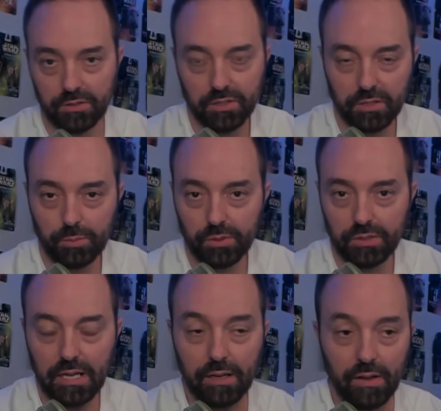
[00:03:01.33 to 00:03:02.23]
It's as simple as
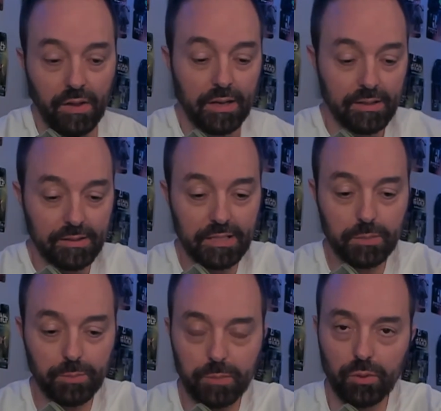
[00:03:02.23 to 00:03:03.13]
that. These
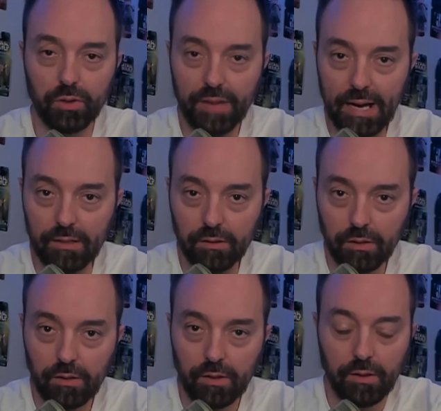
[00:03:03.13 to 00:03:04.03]
people are that.
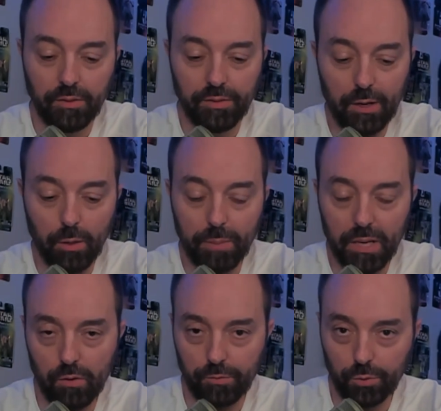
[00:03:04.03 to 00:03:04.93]
They are
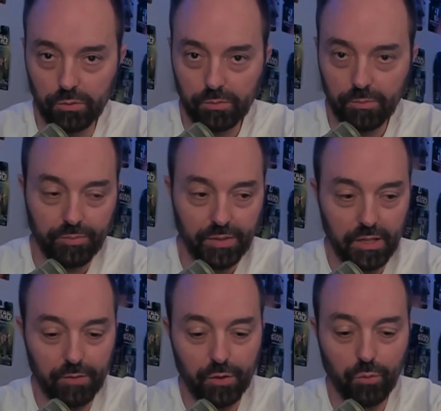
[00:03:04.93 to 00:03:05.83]
powerful.
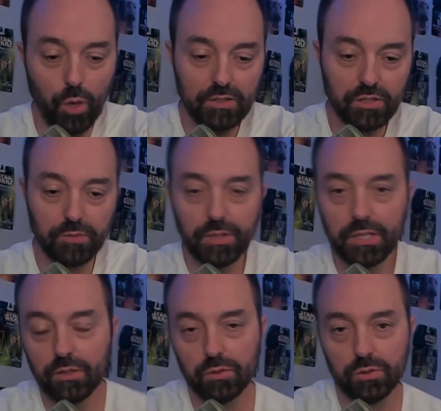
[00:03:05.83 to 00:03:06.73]
If you've watched the
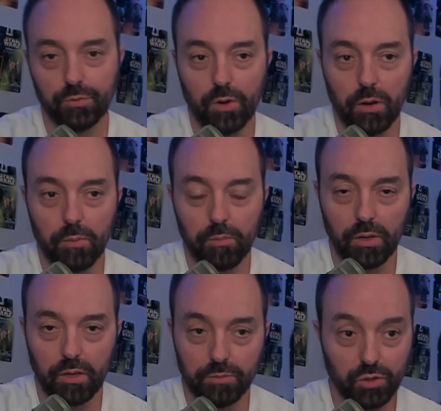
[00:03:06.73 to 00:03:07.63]
videos from
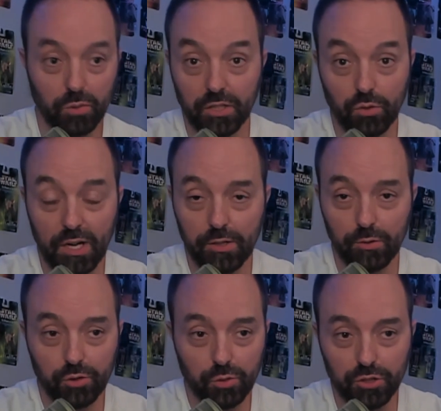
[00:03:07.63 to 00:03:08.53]
um, so many great
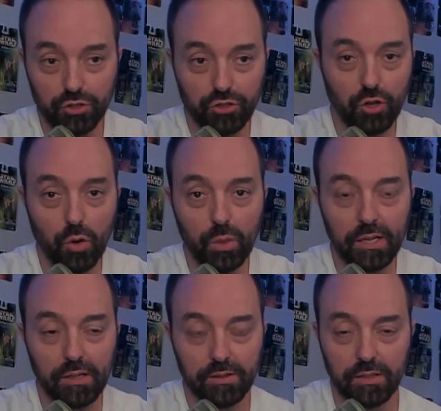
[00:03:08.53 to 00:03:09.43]
YouTubers
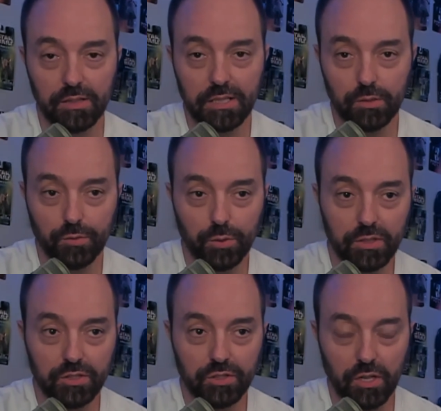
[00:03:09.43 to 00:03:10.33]
showing the leaked
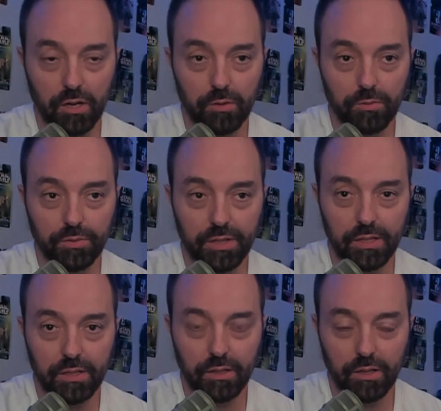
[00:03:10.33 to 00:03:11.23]
footage of
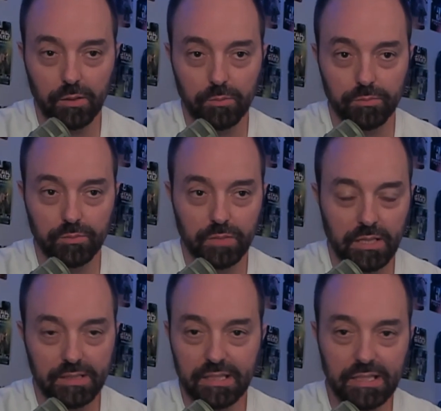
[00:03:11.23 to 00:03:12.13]
the um,
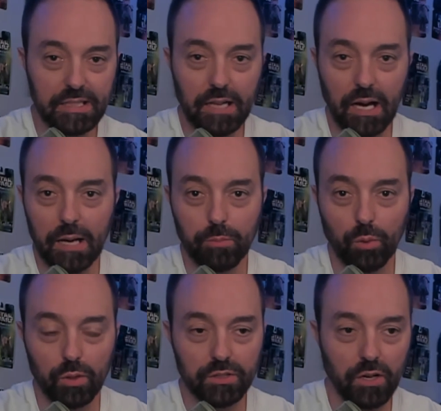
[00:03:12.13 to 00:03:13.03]
D E I
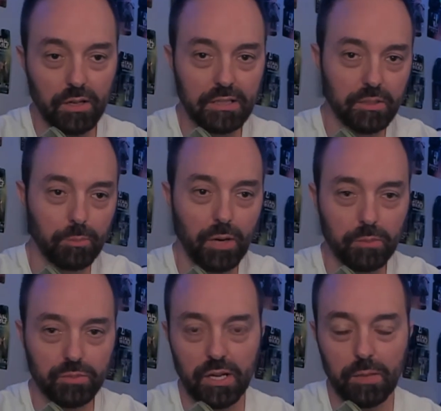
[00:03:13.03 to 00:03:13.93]
board talking to
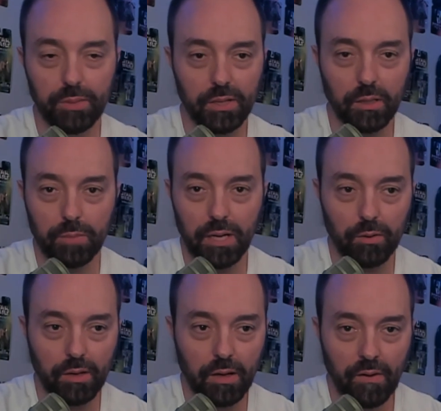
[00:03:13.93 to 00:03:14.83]
Bob Chapik about